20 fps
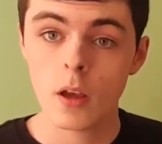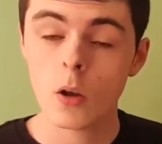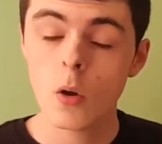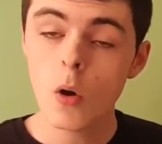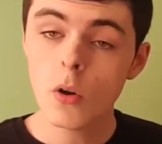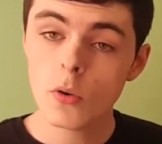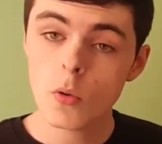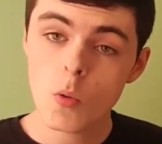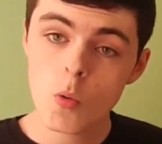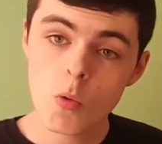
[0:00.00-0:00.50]

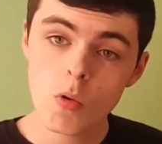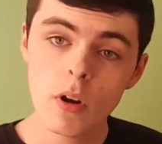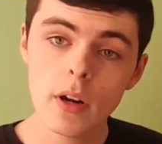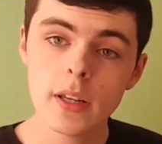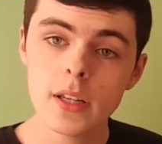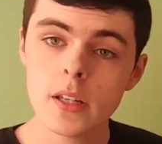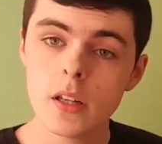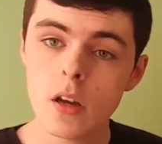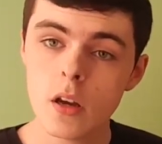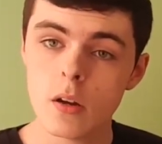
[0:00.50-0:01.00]
God
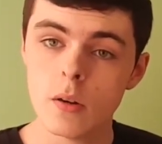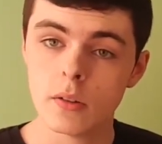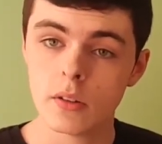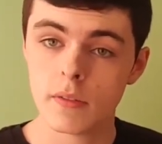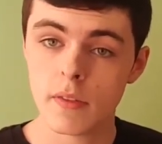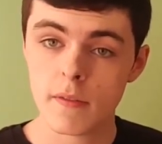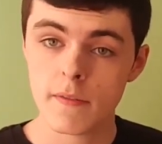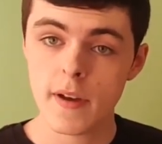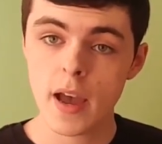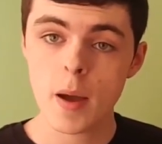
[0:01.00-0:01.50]
already knows
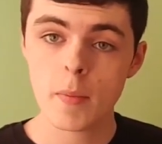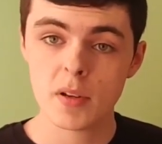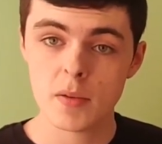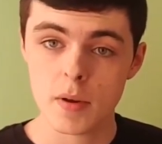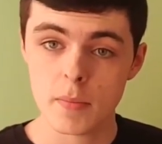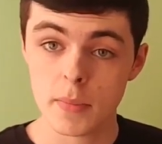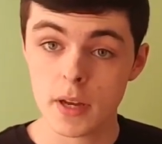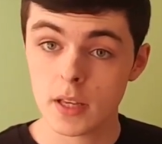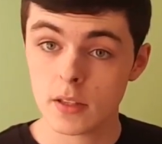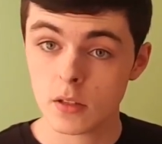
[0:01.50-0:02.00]
if the family
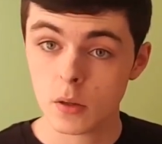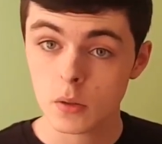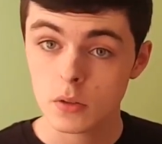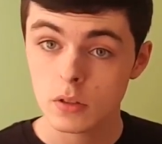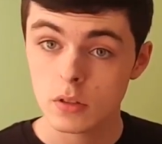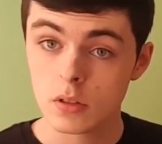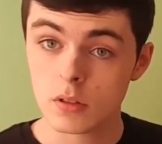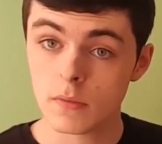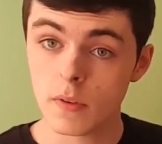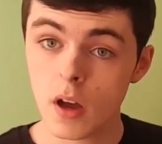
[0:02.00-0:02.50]
member is going
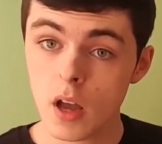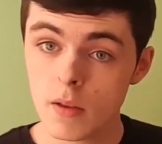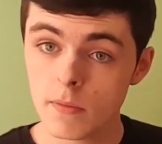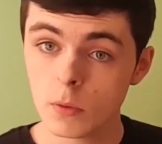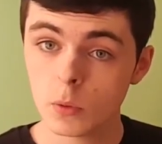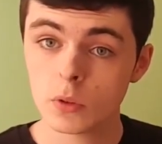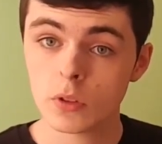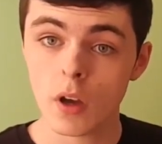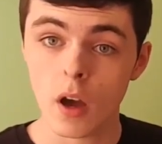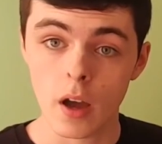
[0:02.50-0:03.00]
to
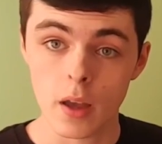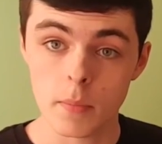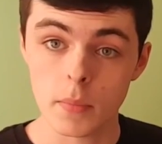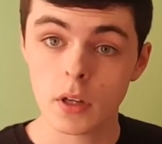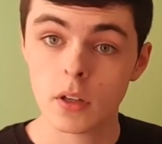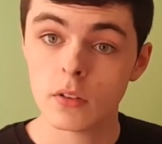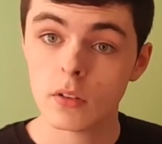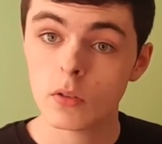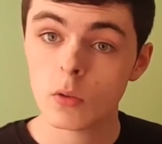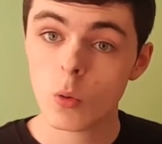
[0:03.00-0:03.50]
survive or die
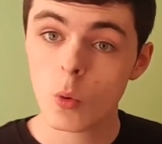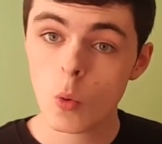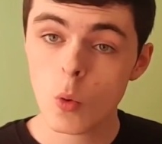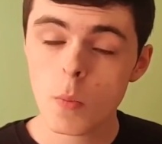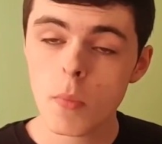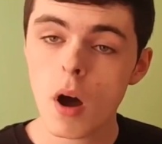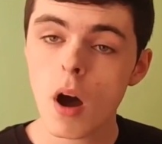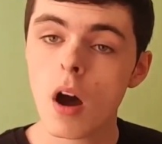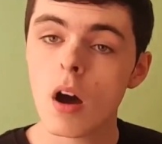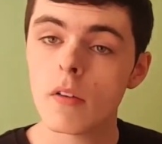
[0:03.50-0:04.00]
because it's all
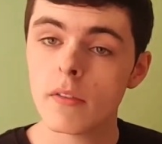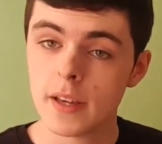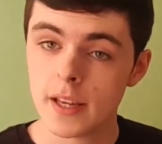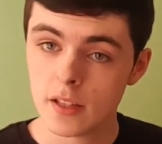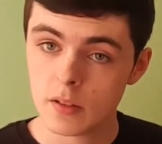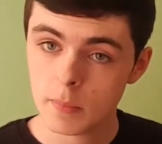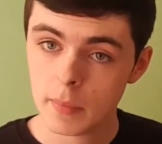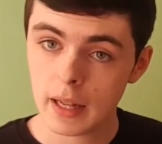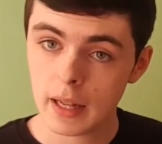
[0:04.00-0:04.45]
part of his